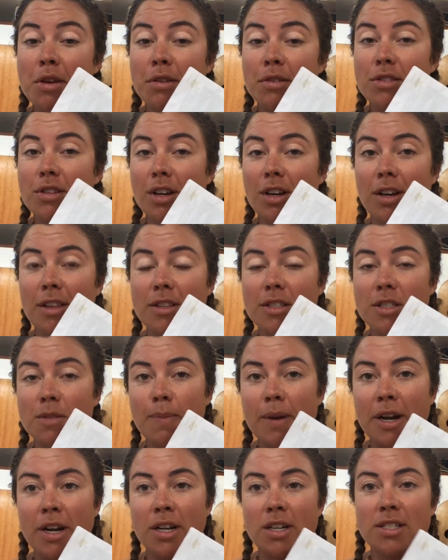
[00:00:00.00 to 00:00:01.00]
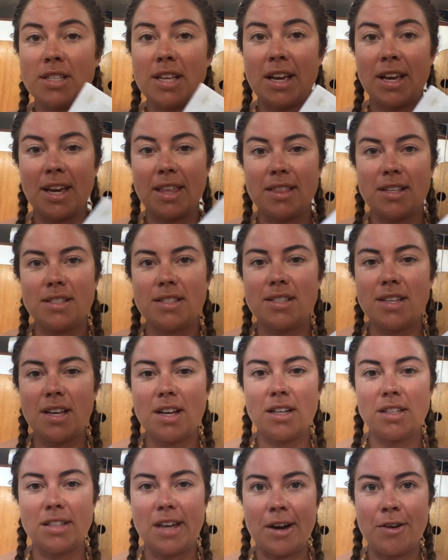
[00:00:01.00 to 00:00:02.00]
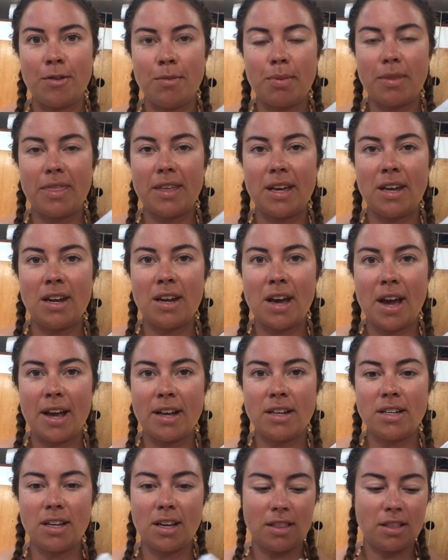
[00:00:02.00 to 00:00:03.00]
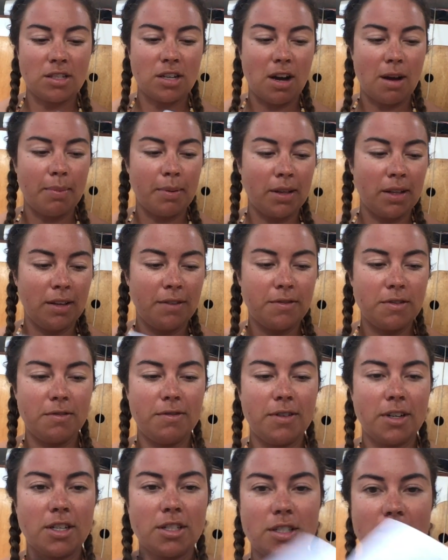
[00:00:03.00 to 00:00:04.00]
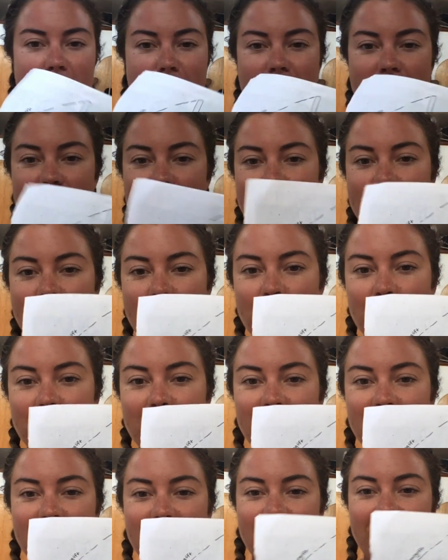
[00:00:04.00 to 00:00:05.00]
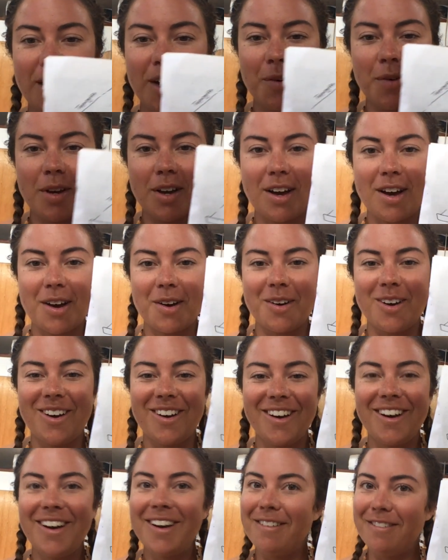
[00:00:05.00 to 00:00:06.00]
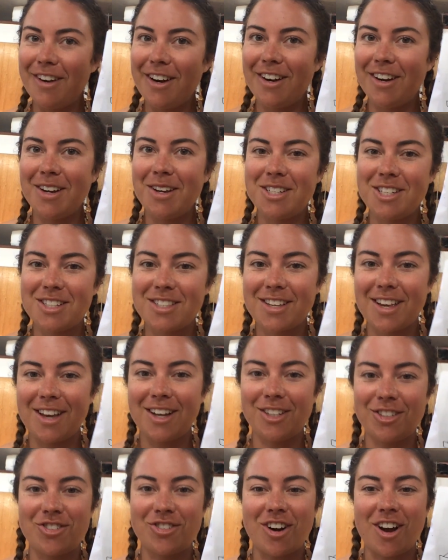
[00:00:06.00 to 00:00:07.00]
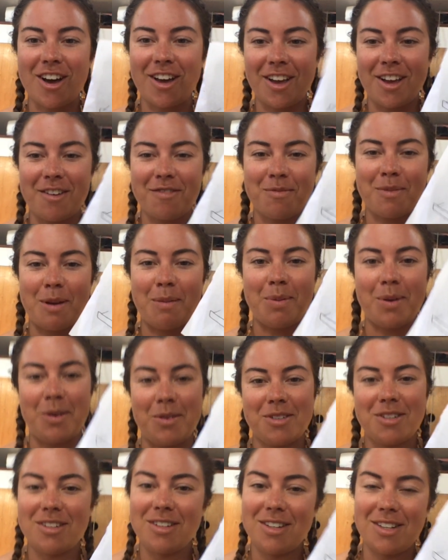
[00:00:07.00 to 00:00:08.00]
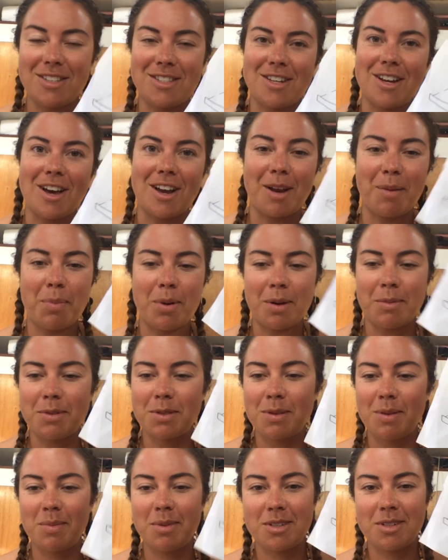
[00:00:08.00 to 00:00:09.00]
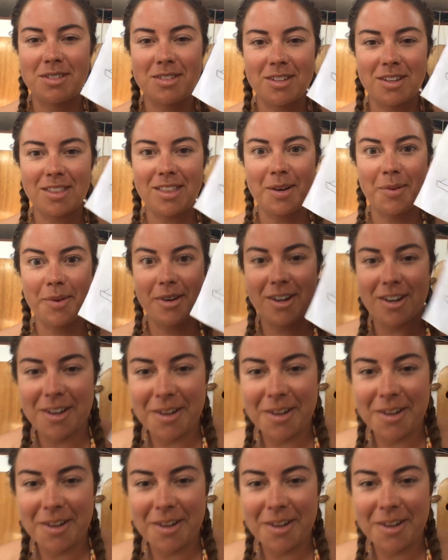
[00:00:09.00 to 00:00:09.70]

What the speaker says: Stuck on the spreaders, and get the sail down, but then I had to get the topping lift fixed. So, here we go. Very to scale drawing of my boat. It's not, I promise, my boat doesn't look that weird.